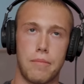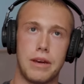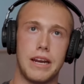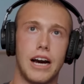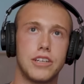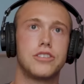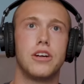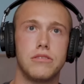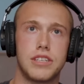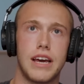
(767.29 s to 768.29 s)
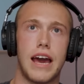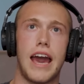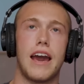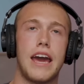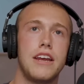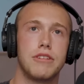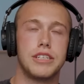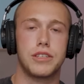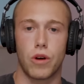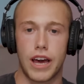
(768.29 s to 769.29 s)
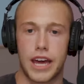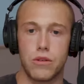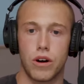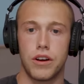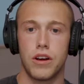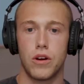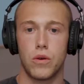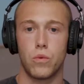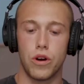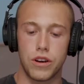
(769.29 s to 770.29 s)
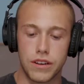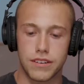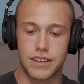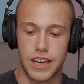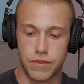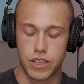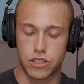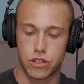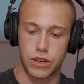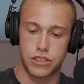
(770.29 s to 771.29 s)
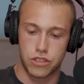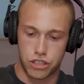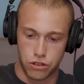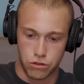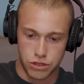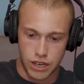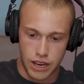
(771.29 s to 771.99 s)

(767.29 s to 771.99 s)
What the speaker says: I mean, I just don't see any reason why anyone wouldn't, given the choice, choose